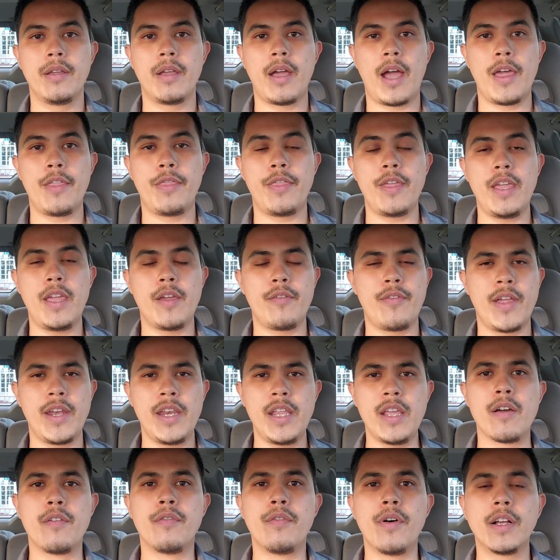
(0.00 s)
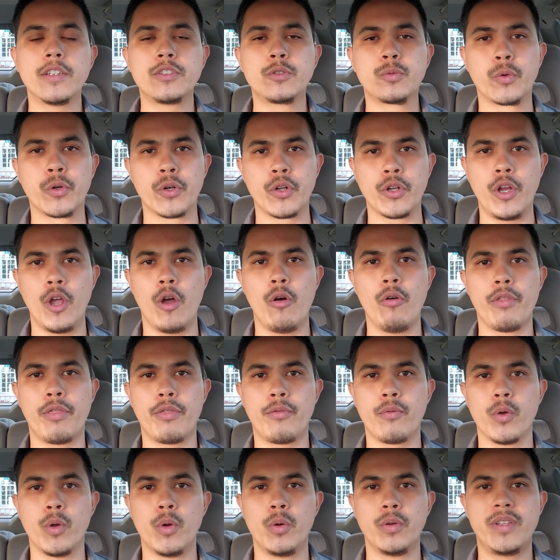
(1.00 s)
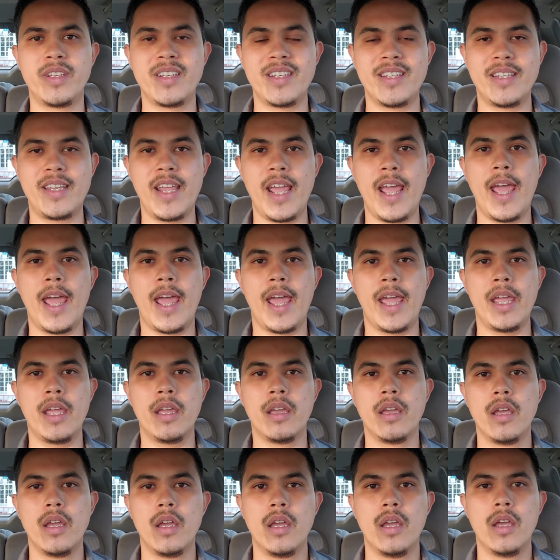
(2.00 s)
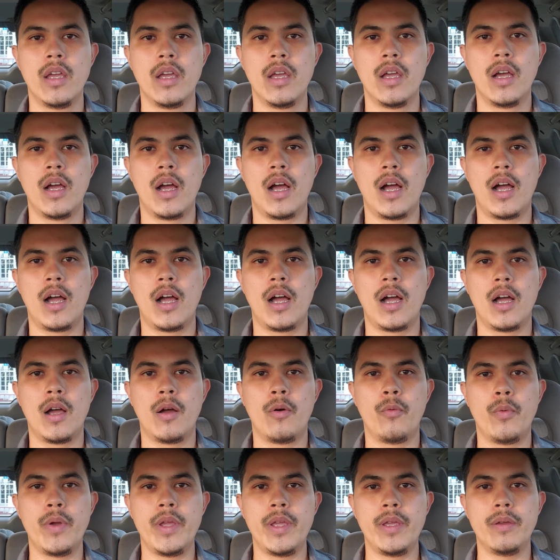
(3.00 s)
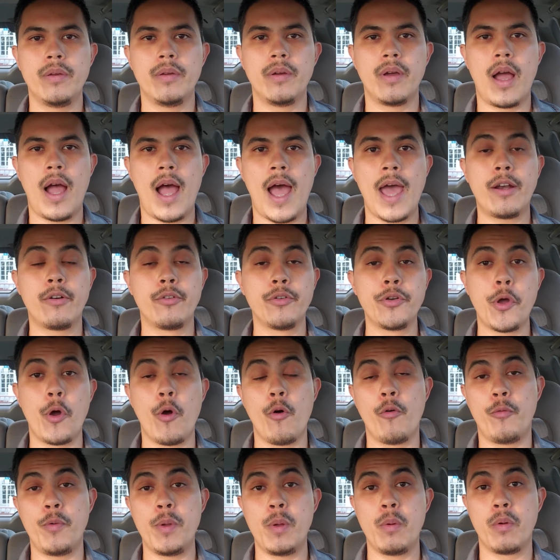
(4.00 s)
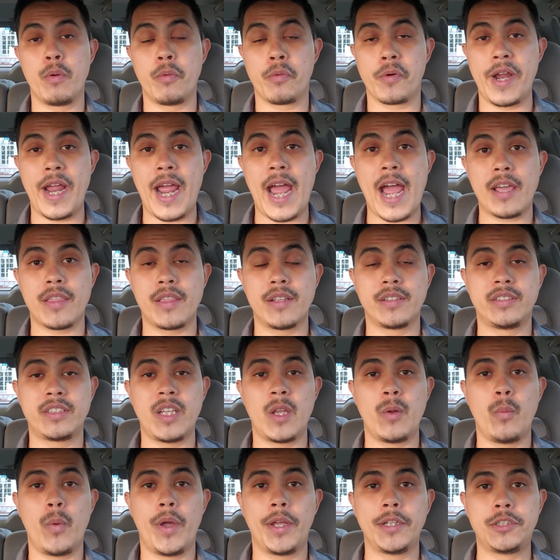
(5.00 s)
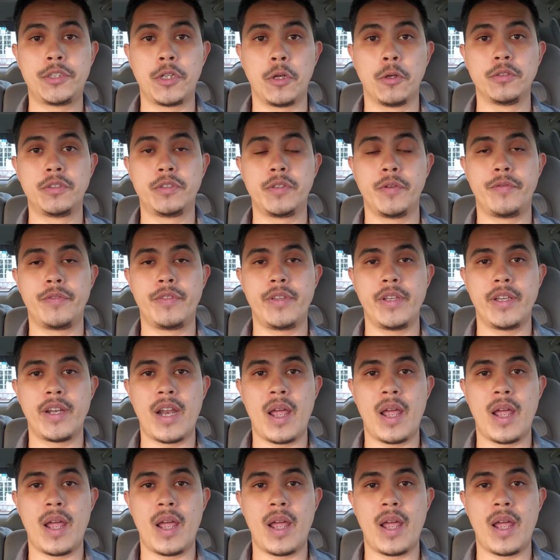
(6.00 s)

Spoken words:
I think if any of us were to go through today, I don't know if we would react the same way Joseph did.